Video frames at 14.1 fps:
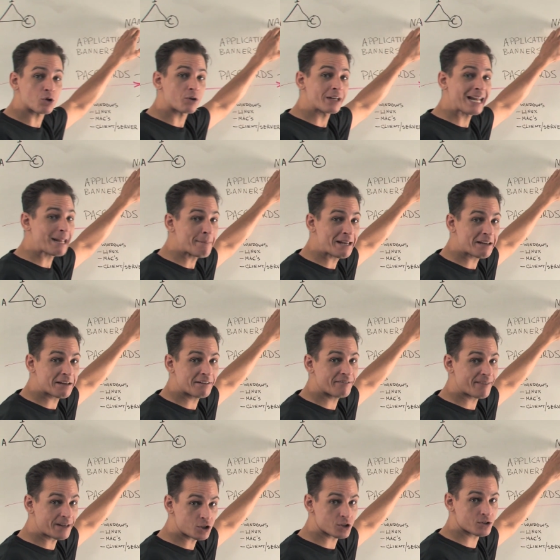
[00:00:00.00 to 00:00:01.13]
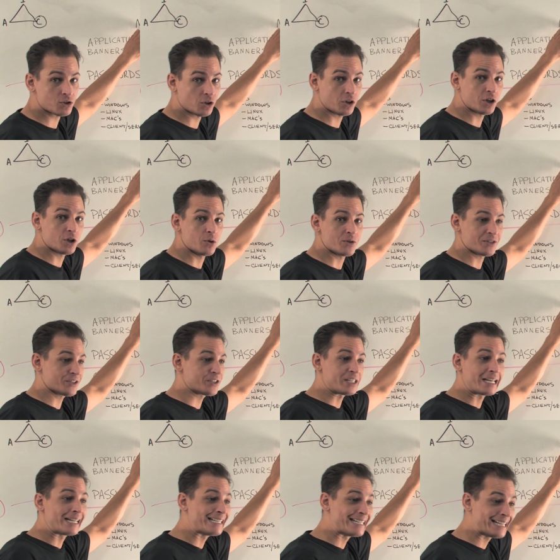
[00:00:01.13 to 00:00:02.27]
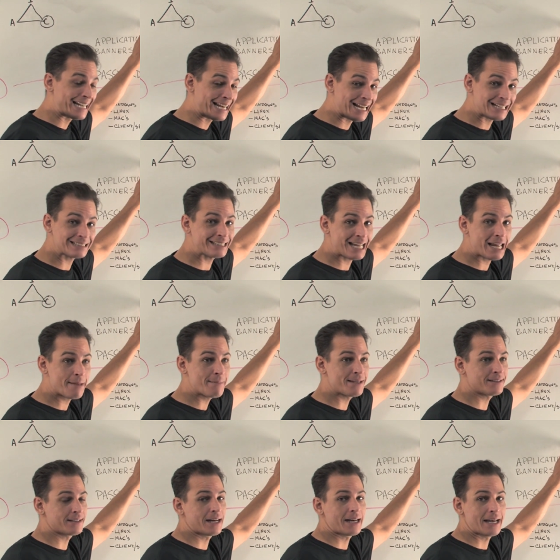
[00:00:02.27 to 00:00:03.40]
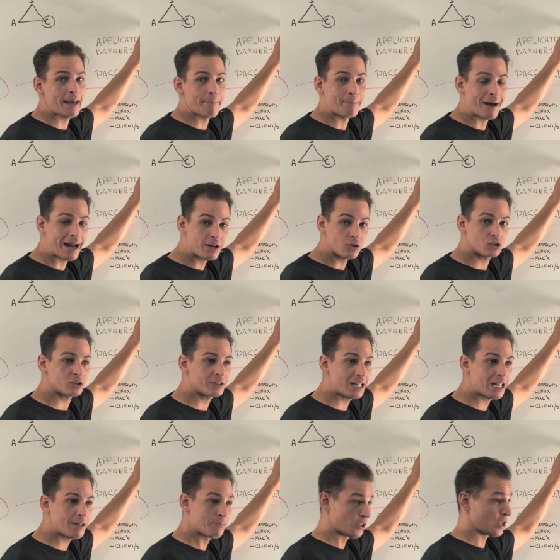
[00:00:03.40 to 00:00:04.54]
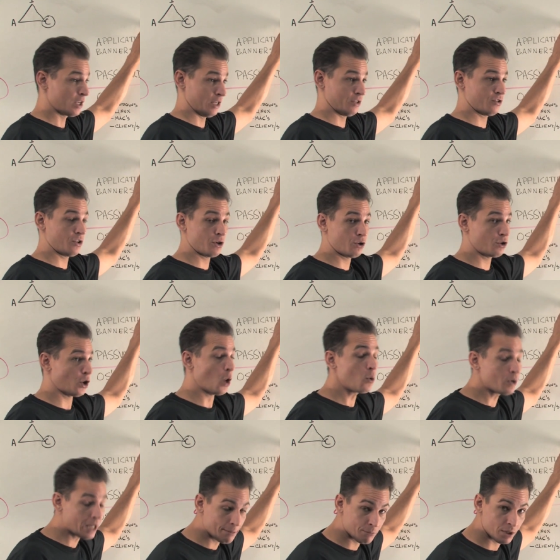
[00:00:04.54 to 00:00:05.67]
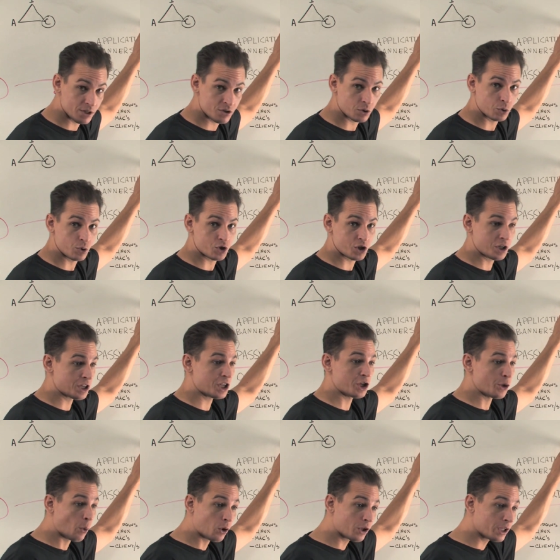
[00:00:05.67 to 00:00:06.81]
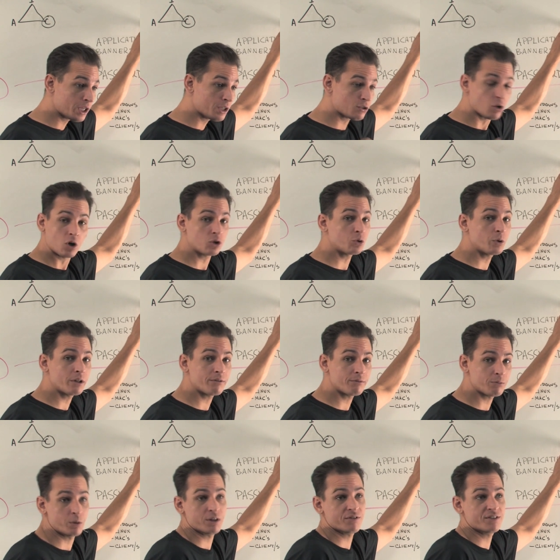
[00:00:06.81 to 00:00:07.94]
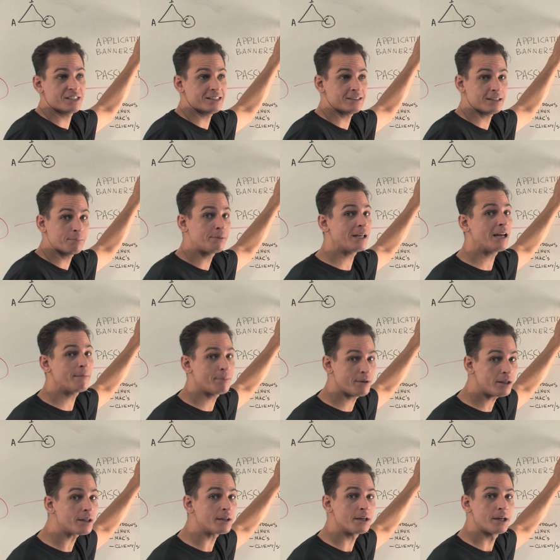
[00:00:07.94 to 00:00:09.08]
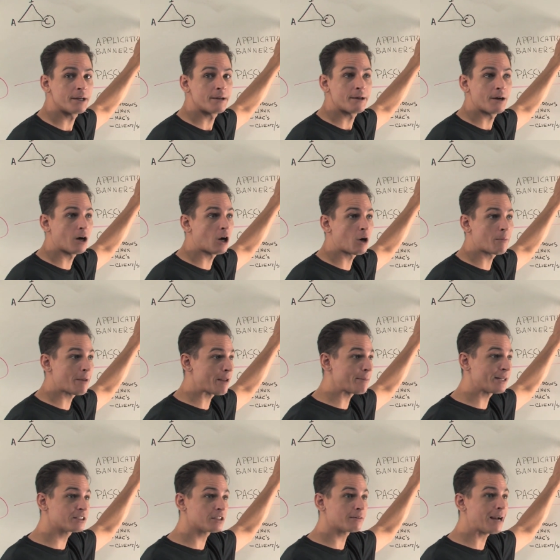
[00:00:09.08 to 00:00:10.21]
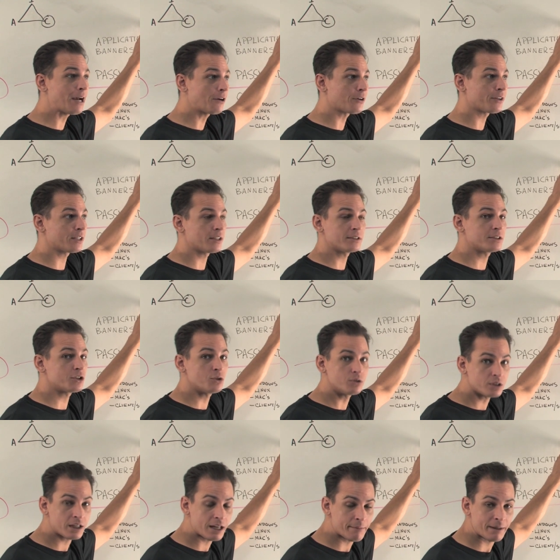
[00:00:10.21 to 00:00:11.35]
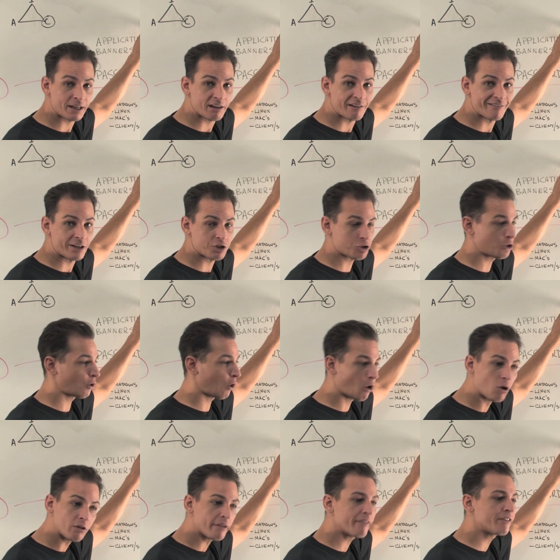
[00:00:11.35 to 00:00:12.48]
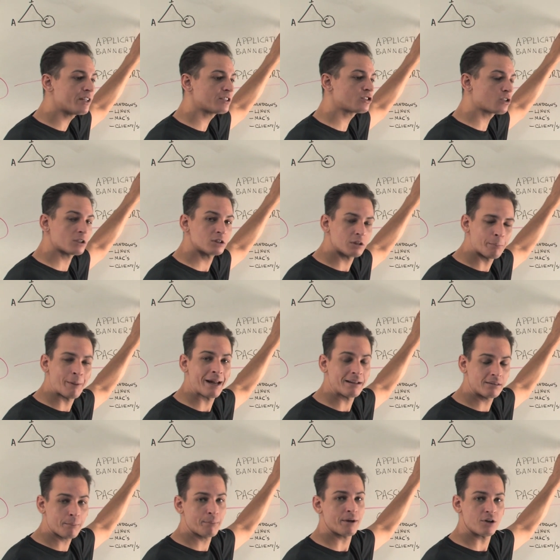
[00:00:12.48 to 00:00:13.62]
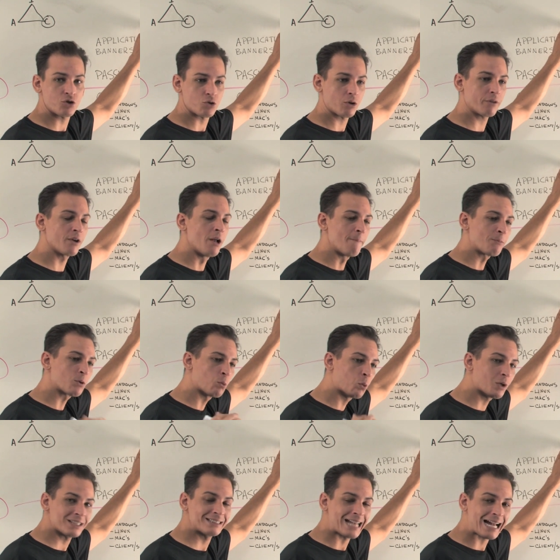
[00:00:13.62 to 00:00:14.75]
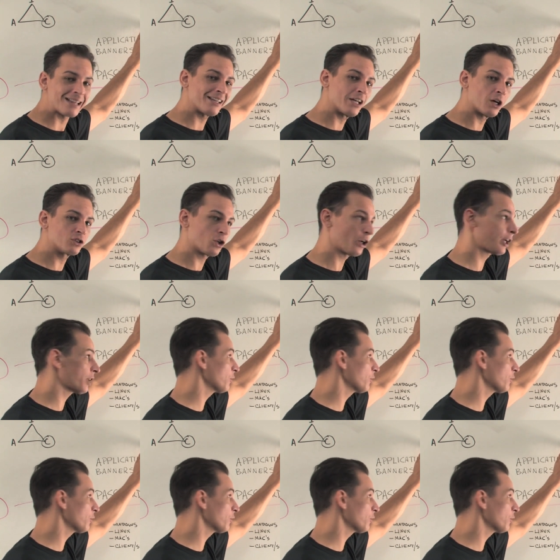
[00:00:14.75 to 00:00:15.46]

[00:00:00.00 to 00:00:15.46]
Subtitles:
or naming conventions do they use? Is it a DNS name? Is it a NetBIOS name? Is there no name resolution? Can you only talk to it with TCP/IP? Or maybe it's a router that doesn't use a naming convention. All of this starts to paint the picture of what exactly our target